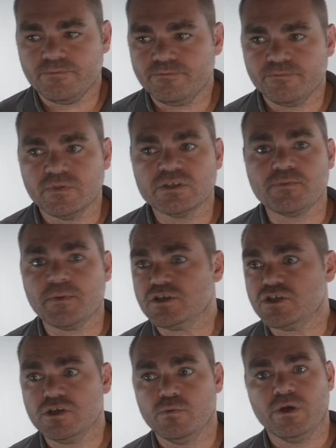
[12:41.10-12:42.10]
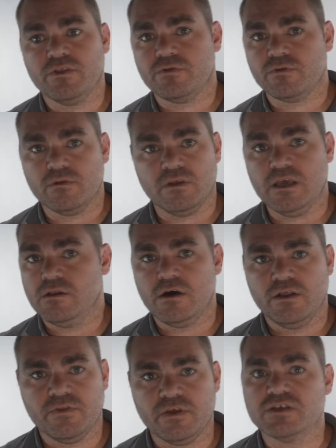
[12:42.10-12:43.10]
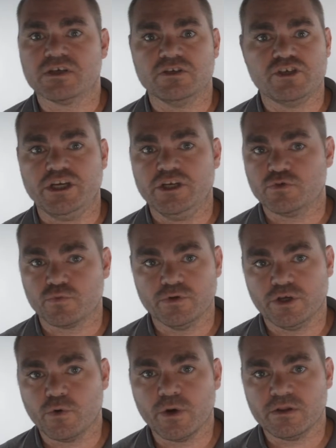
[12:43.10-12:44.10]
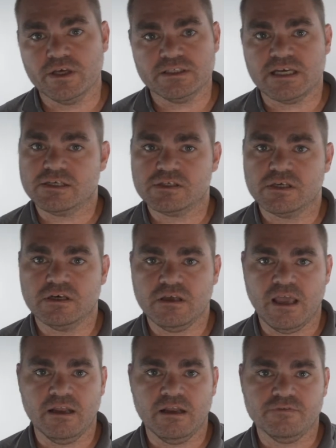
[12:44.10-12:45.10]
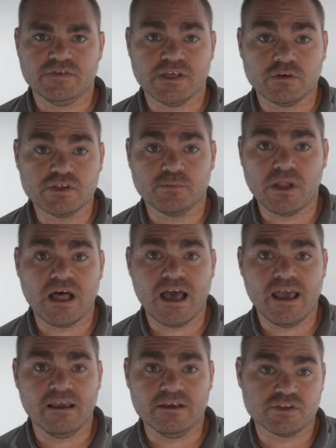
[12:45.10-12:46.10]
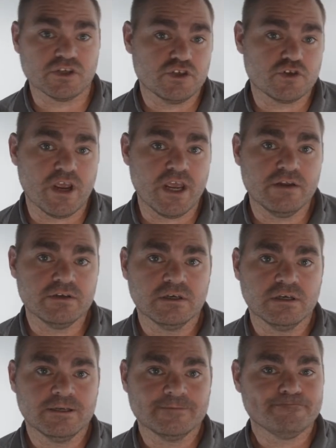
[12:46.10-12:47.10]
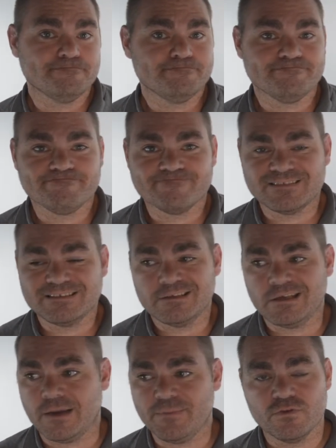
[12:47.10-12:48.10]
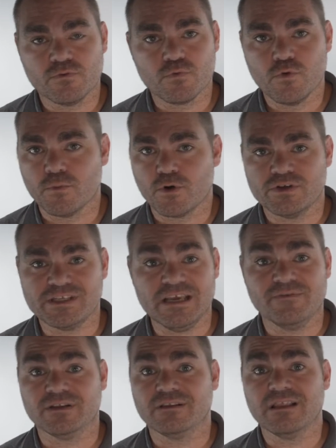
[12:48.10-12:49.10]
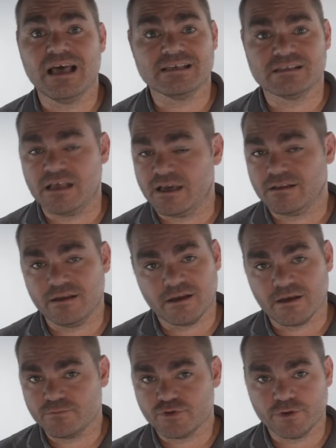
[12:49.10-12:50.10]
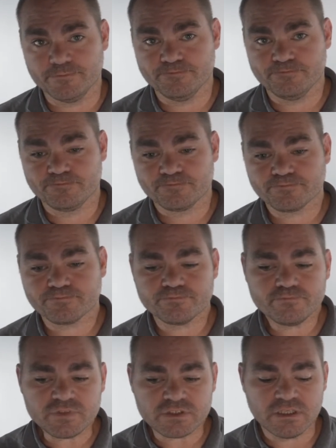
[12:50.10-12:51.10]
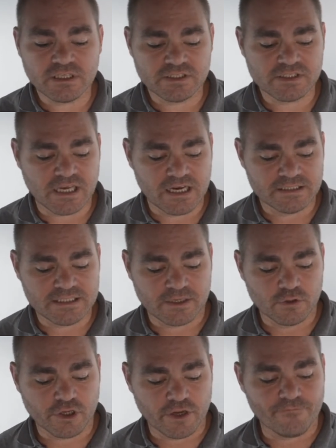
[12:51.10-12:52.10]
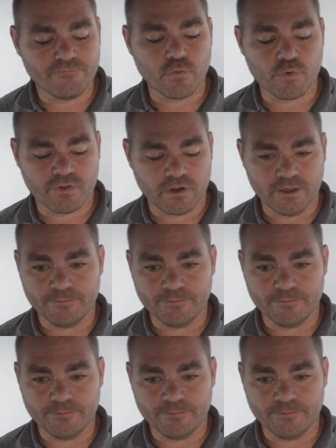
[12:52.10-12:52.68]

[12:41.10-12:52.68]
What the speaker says: Especially with Elon, things can change really quickly at Tesla, and if cell supply is constrained, the rumor is even less likely to come true. Let's take a look at a fourth clip.